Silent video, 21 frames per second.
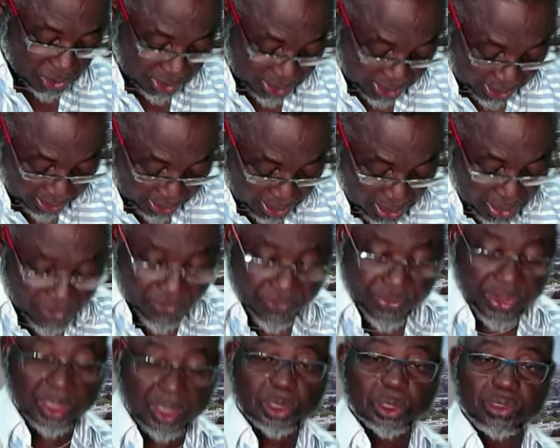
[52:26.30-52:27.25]
today.
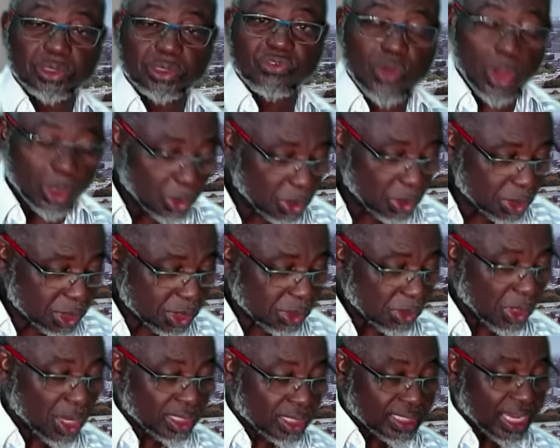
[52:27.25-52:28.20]
Victory follows
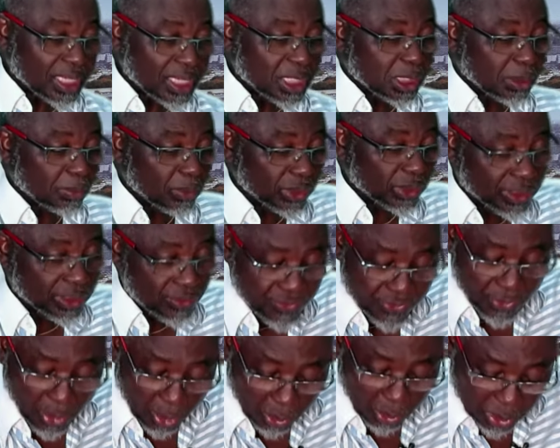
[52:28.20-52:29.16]
you. Testimony
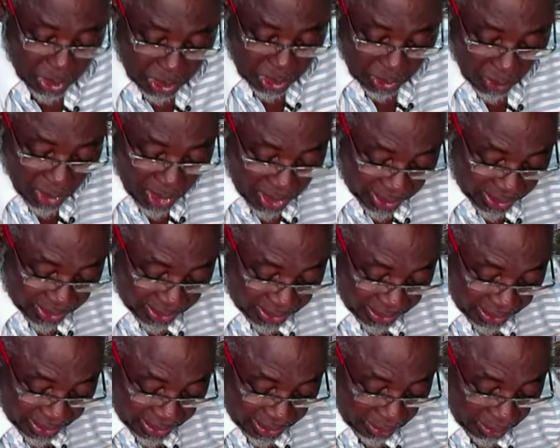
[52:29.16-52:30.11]
follows you in
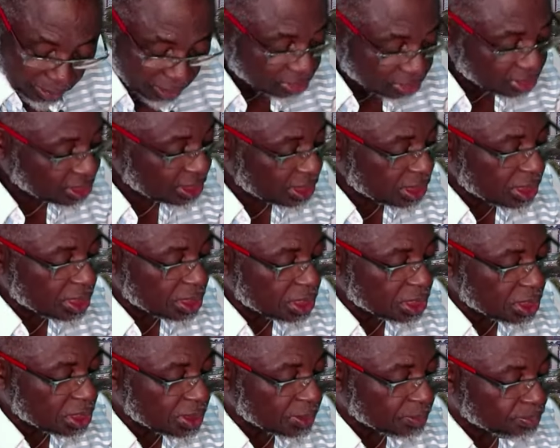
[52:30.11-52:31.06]
the name of
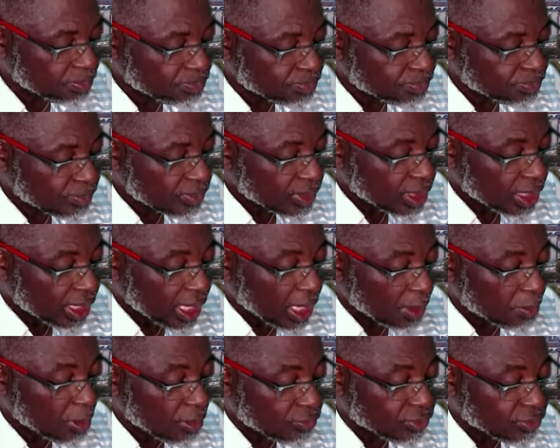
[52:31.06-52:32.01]
Jesus.
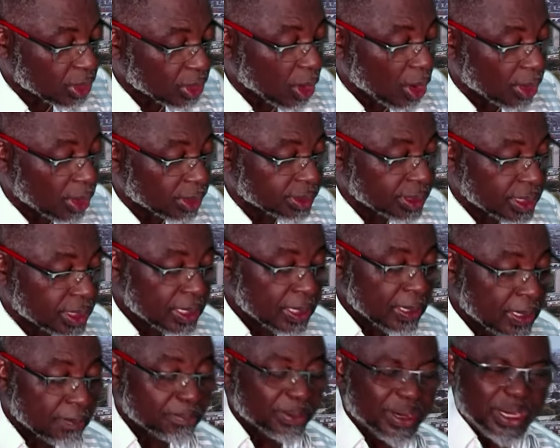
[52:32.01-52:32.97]
Help of God
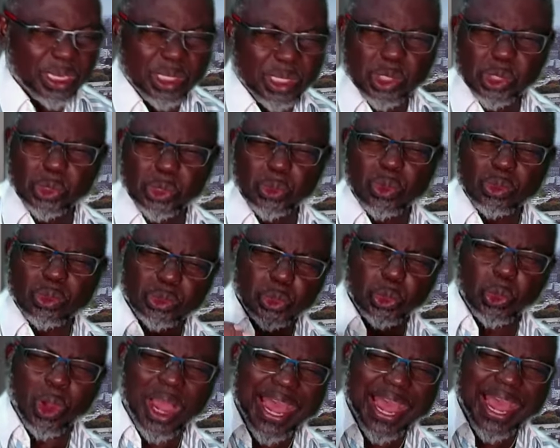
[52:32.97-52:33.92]
brings you
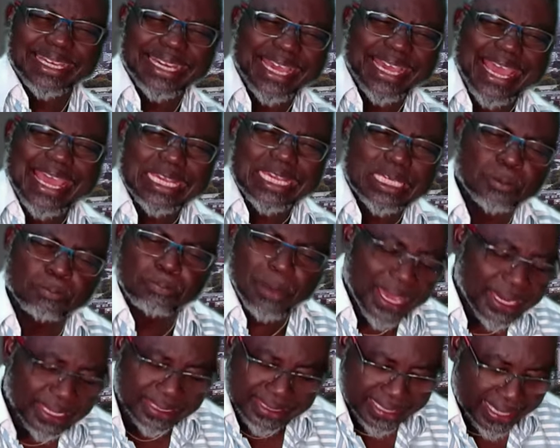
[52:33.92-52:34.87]
to an
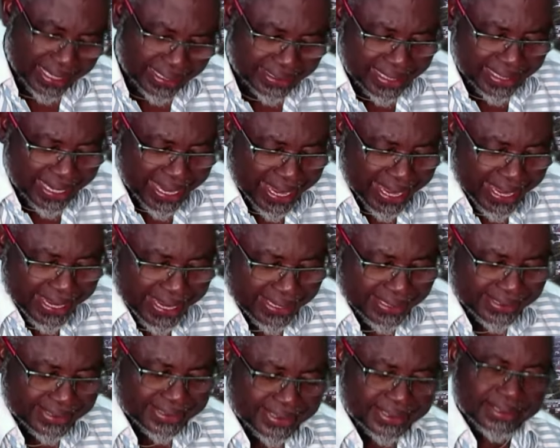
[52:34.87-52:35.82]
expected
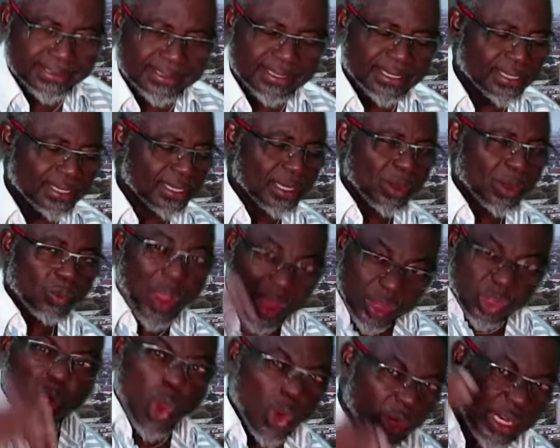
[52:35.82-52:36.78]
end.
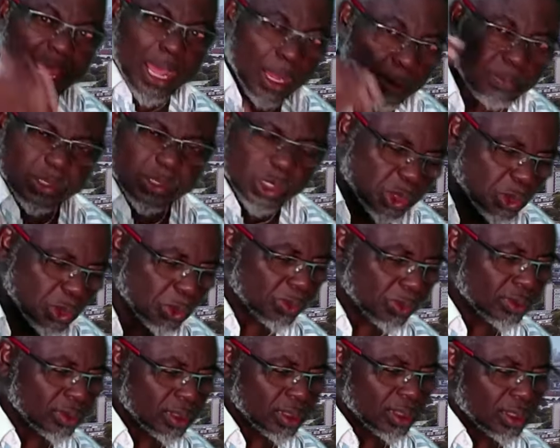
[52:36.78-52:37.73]
When God helps you,
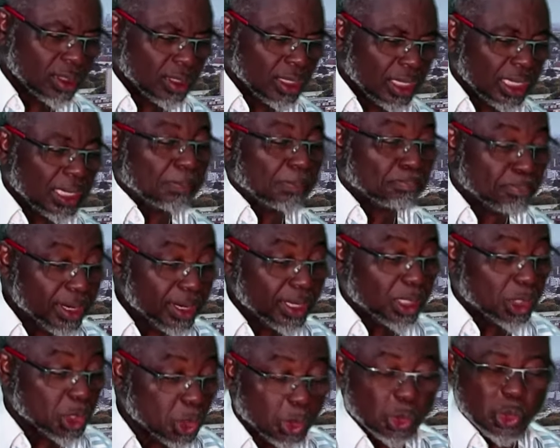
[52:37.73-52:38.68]
it
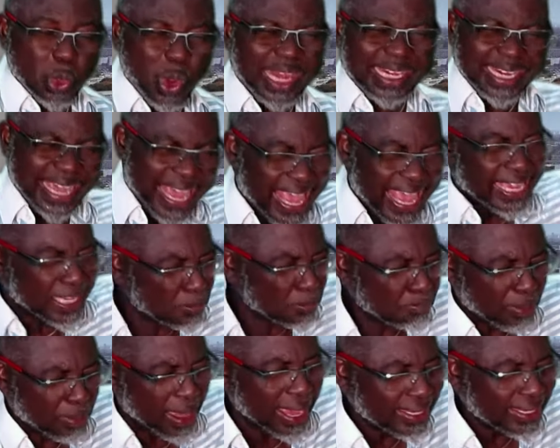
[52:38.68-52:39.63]
brings you to an
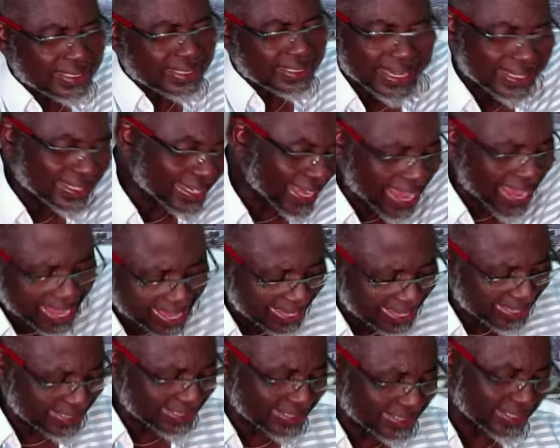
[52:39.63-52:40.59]
expected
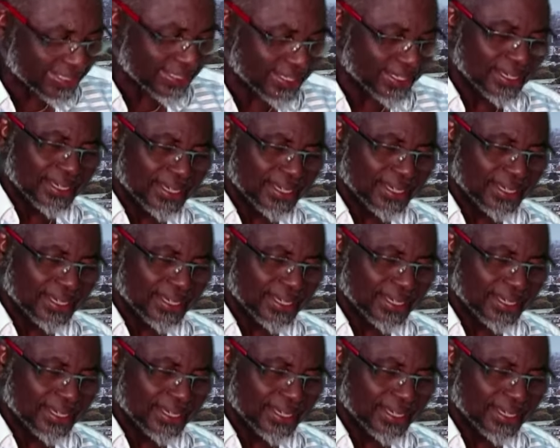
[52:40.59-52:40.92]
end.